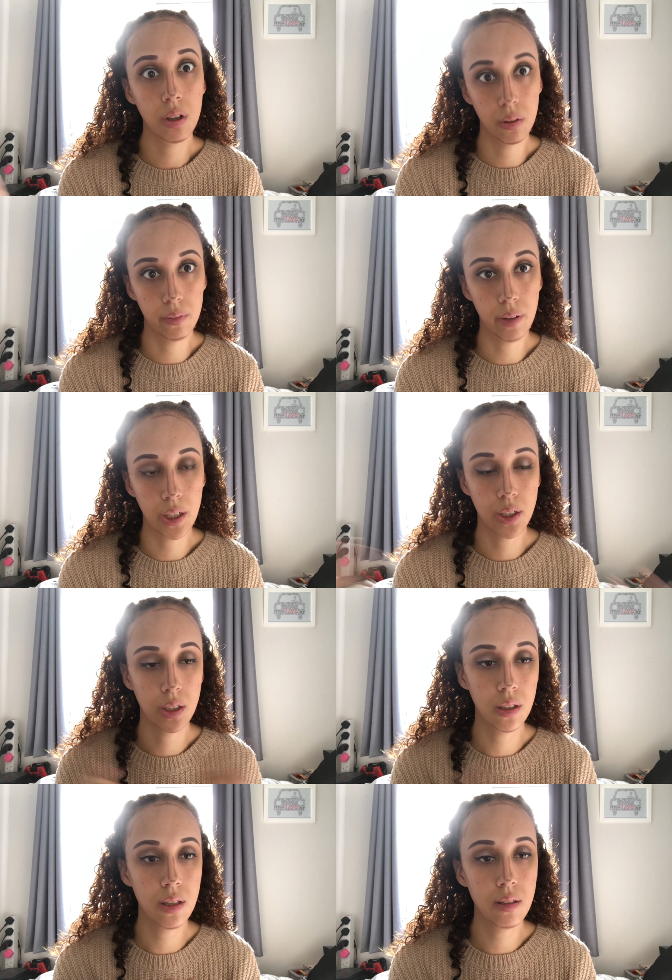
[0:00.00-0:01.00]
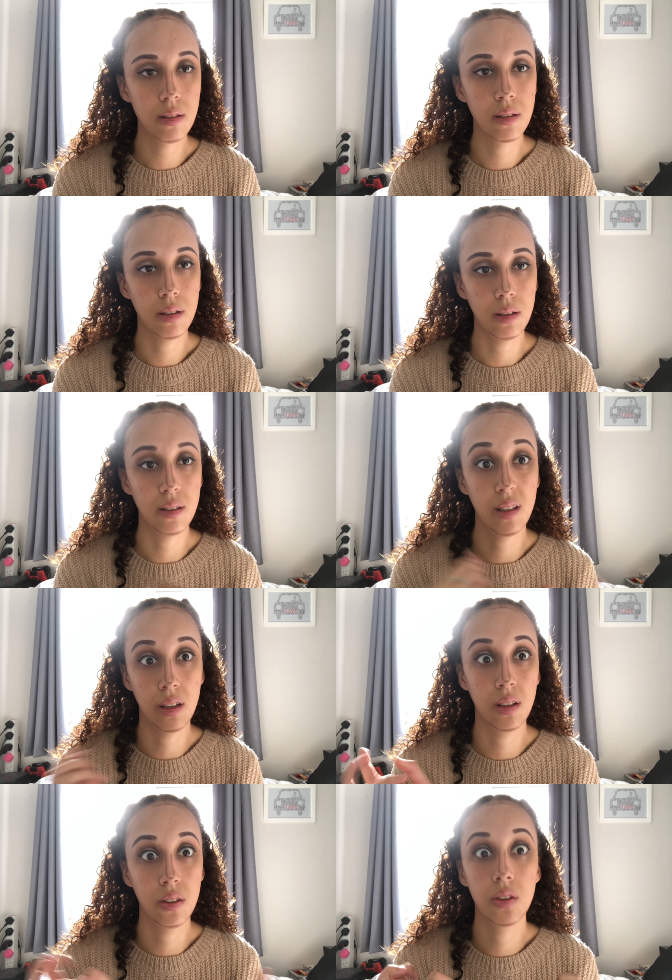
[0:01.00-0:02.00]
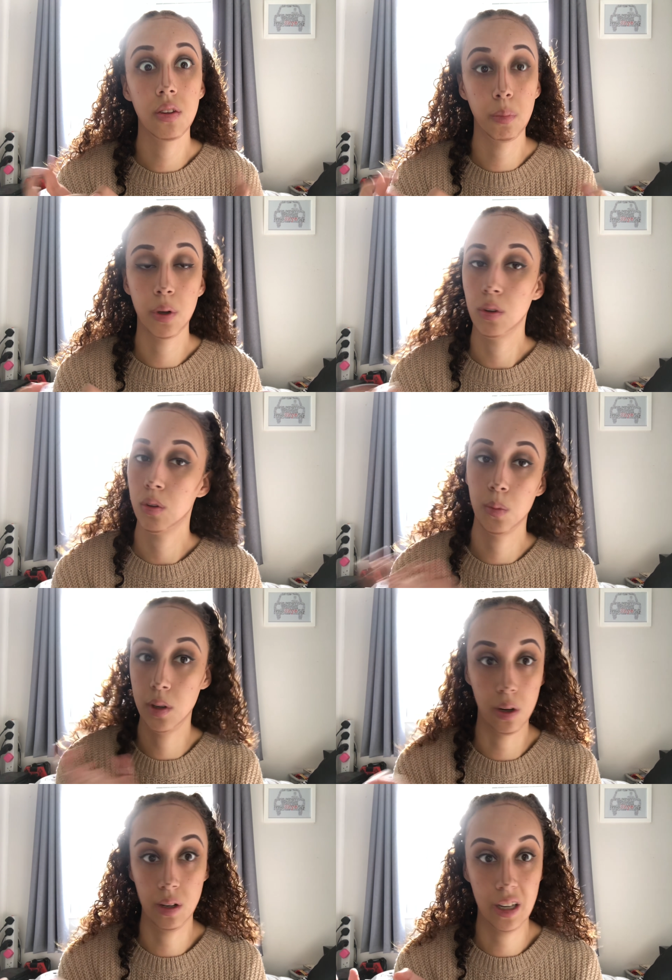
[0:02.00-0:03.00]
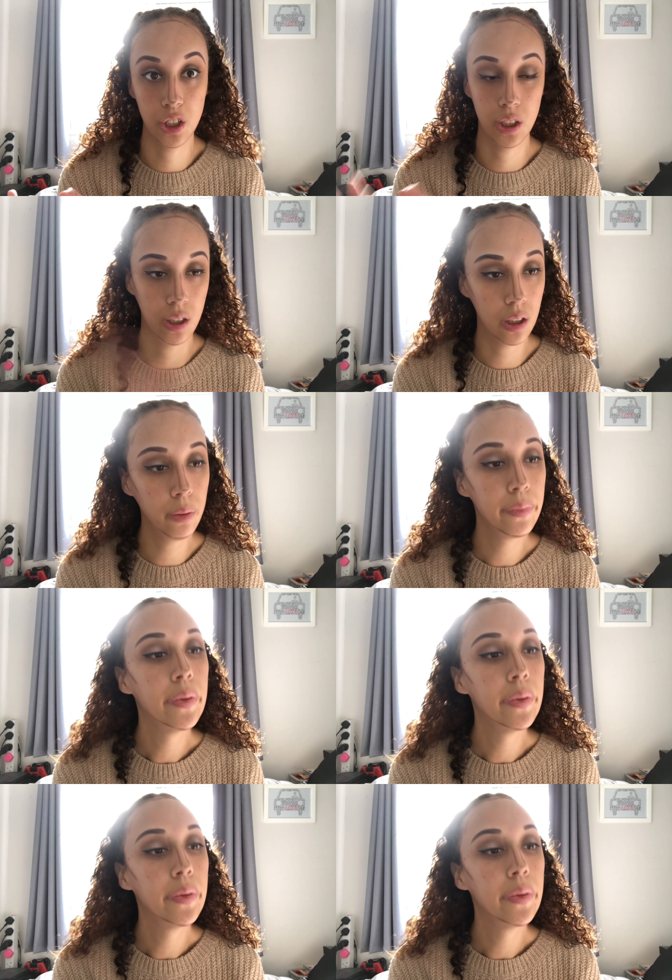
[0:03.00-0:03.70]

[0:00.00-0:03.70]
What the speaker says: confessions, I say supposed because we don't actually know,